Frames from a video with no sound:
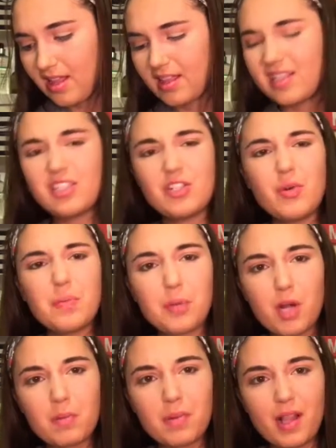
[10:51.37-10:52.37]
let's do a
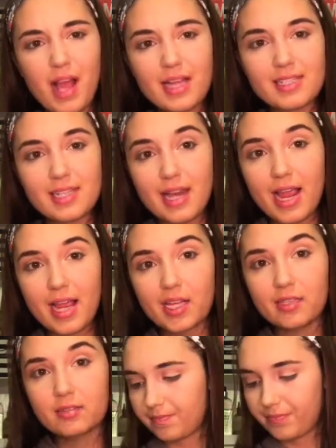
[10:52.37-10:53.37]
purple eye
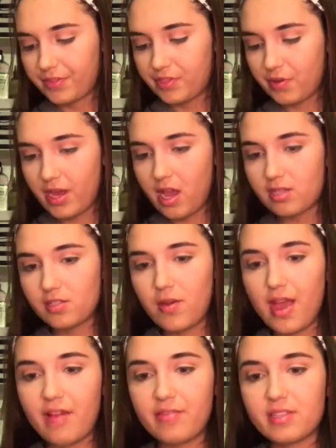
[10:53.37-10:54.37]
today. So I also
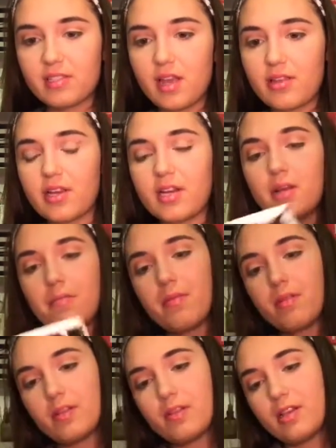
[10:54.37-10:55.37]
have this other
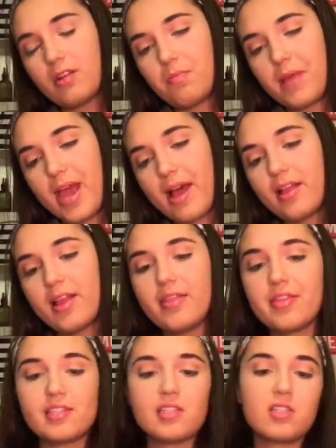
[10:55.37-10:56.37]
little
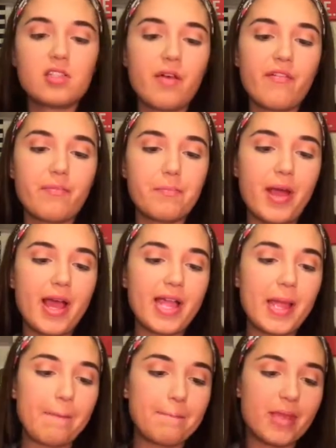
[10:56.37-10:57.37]
palette. This is
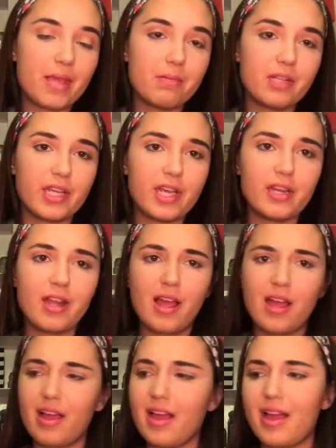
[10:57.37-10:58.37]
by Maybelline.
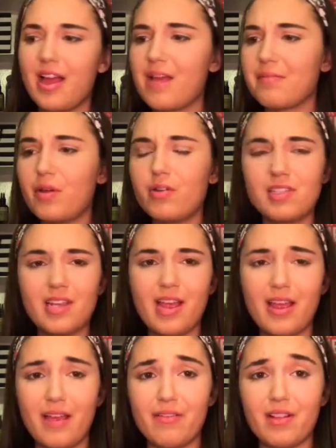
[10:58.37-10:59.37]
I'm noticing
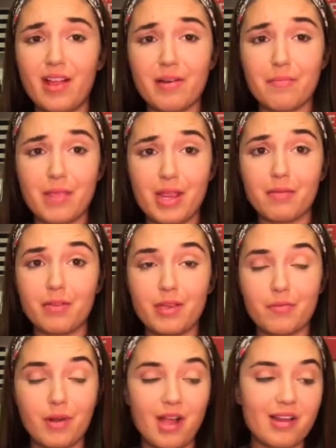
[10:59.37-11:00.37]
I have a lot of
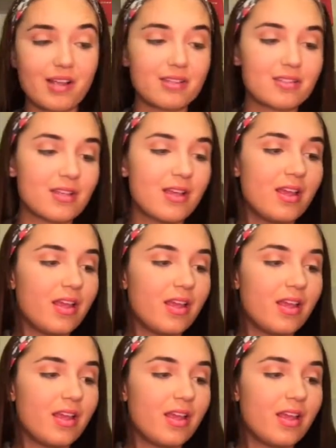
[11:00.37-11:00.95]
Maybelline products.